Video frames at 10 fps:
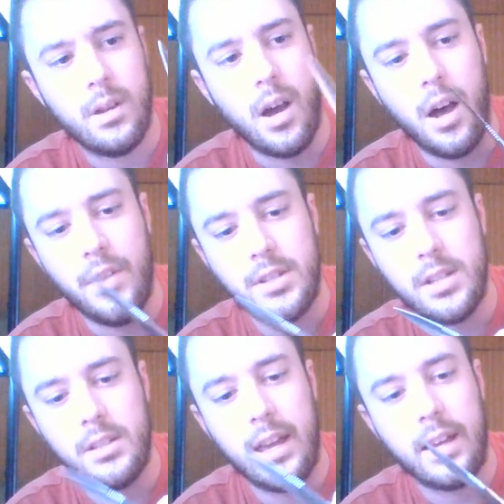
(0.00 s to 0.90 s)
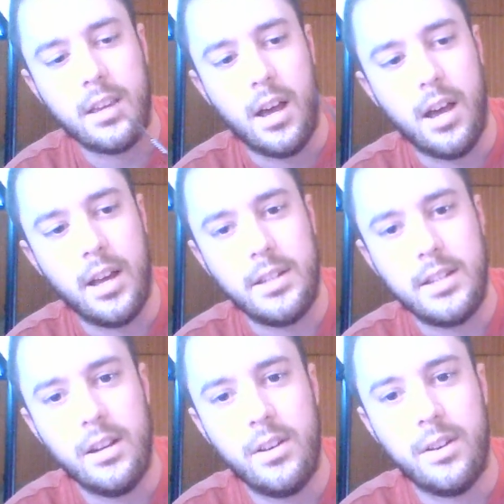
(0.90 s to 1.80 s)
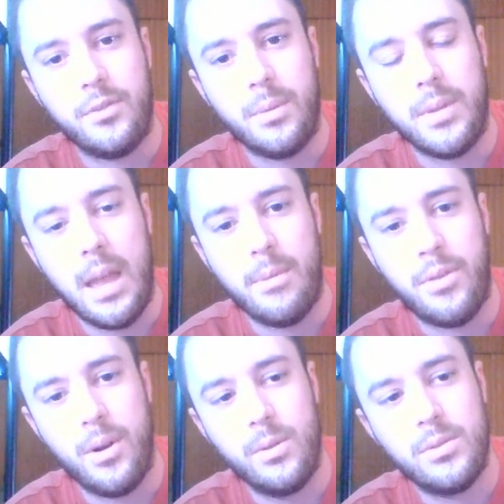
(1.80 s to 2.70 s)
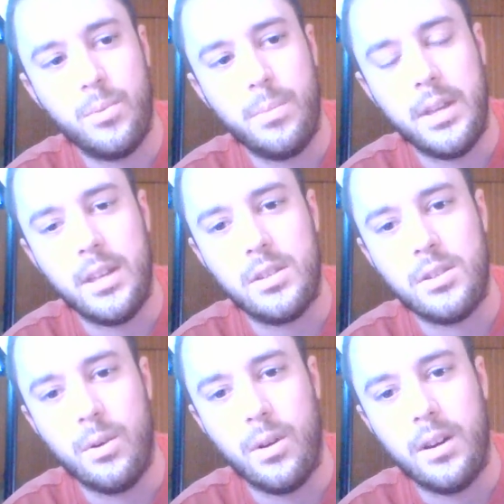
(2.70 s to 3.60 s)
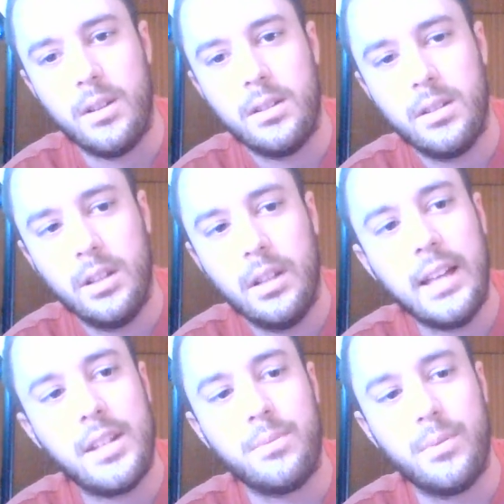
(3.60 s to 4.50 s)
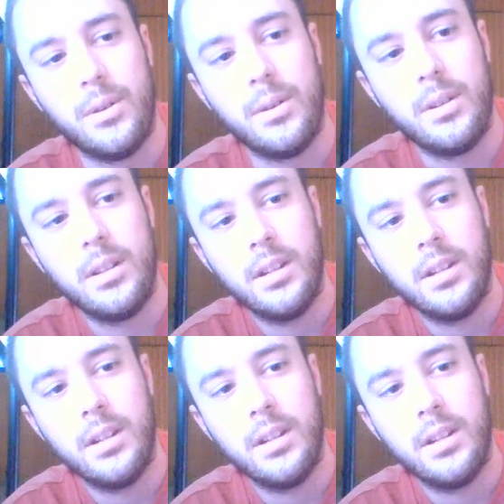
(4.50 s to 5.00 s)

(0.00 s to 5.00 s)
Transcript: Oh, this is like Tyrion from Game of Thrones would be his sword. That's rude.